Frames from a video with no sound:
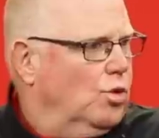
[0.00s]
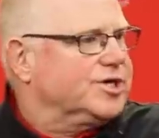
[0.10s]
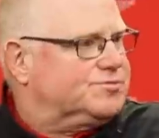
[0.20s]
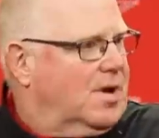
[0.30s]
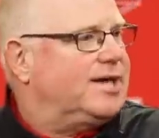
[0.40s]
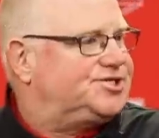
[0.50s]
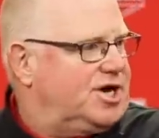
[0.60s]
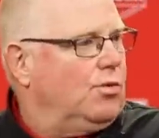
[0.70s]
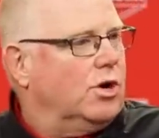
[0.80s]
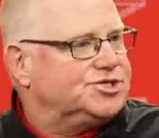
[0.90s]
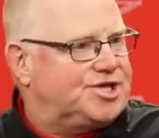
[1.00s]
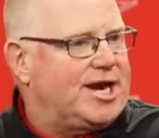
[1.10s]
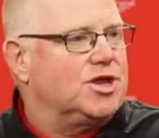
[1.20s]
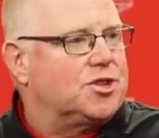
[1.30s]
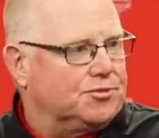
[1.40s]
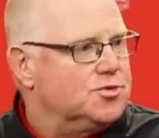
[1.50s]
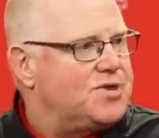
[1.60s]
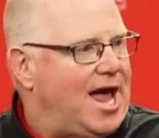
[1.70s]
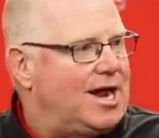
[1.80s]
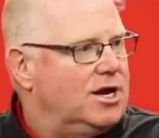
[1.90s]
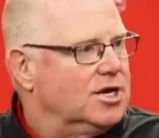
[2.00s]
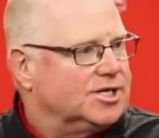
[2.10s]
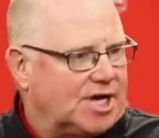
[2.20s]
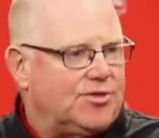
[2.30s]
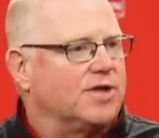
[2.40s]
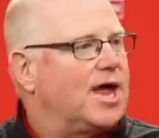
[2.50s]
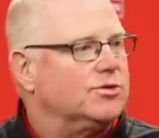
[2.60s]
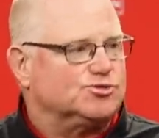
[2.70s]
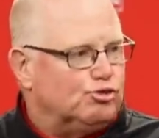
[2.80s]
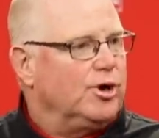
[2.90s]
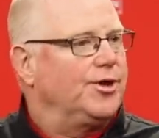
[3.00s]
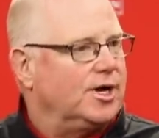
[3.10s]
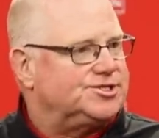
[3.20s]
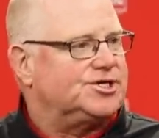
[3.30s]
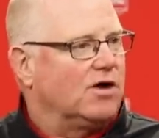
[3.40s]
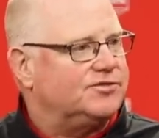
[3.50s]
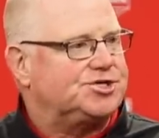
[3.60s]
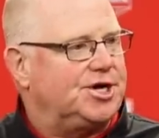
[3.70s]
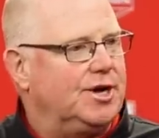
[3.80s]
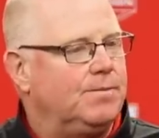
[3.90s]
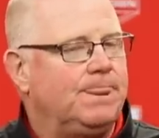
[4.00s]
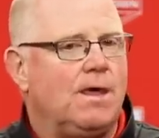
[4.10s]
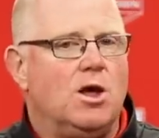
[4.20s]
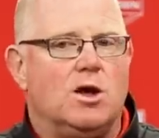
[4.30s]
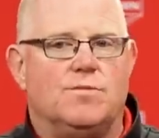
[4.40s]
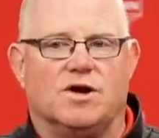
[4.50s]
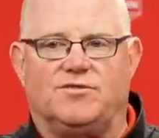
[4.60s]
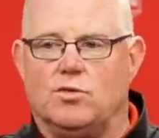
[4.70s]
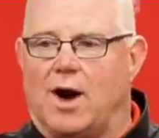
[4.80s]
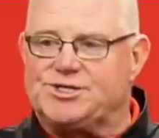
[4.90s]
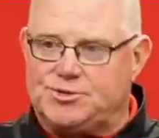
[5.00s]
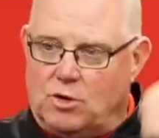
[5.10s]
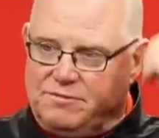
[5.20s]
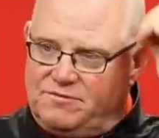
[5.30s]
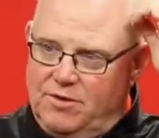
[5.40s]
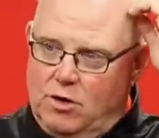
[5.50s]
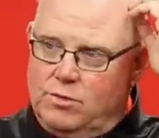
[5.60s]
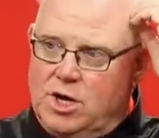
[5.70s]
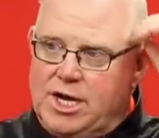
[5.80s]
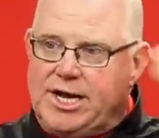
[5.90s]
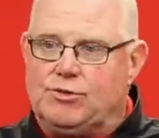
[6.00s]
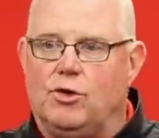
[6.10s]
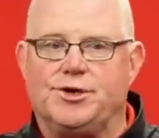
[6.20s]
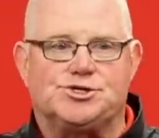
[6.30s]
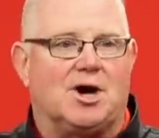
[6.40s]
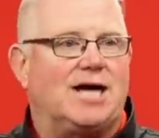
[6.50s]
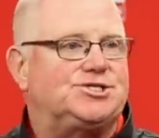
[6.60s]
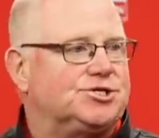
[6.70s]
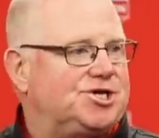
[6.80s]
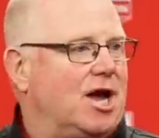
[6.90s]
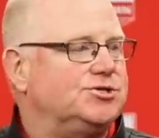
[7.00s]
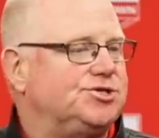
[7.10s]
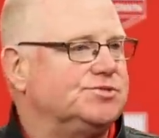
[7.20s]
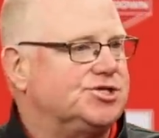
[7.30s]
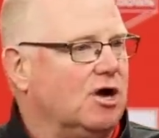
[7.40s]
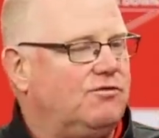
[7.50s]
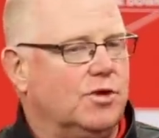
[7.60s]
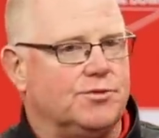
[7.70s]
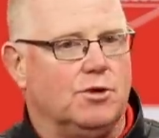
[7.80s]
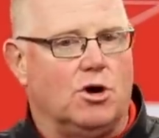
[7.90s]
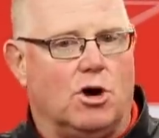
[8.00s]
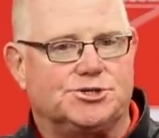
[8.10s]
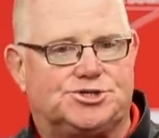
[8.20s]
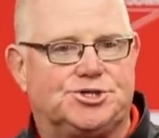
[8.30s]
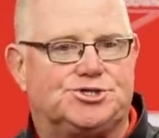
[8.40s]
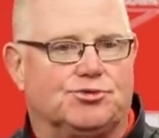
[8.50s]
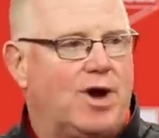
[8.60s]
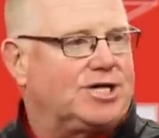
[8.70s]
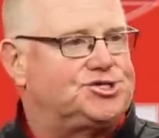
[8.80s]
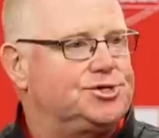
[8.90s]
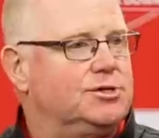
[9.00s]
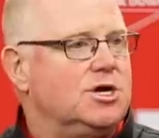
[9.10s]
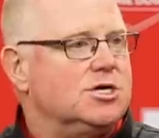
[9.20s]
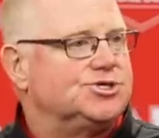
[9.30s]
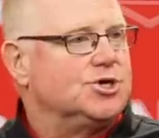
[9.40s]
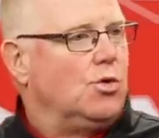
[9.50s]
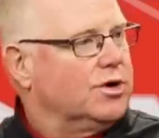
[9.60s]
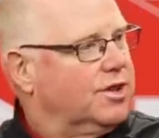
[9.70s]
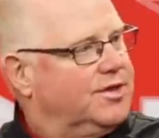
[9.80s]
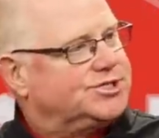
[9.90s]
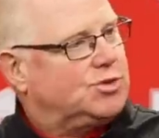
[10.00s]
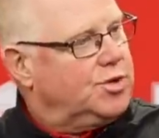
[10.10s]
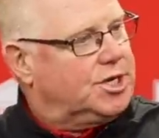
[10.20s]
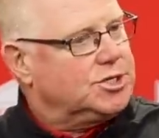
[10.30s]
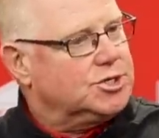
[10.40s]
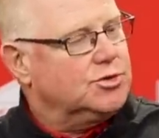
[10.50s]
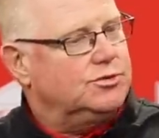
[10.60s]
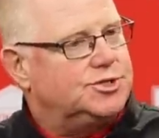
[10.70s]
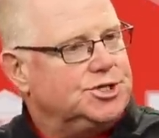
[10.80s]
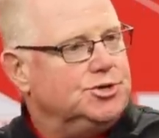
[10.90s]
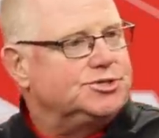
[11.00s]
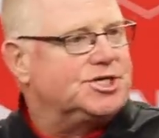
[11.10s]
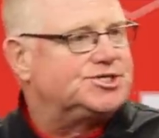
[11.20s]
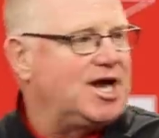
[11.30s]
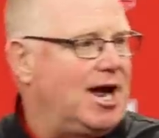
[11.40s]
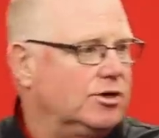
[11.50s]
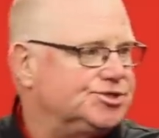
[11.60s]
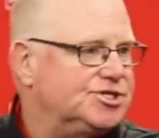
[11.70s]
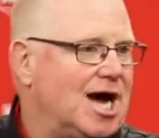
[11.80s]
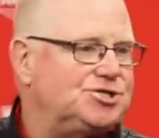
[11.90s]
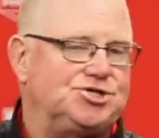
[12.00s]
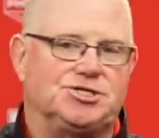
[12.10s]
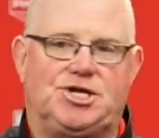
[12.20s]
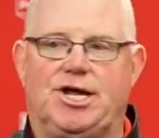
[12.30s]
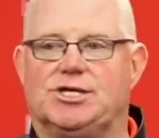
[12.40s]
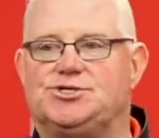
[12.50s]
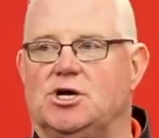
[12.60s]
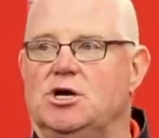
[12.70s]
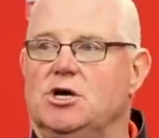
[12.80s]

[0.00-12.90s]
what his mindset was getting through that, because I thought that was really unselfish of him. But if you watch him on film, he really tries to challenge himself with regards to direction. So one of the things that we can do to use his talents, not just is,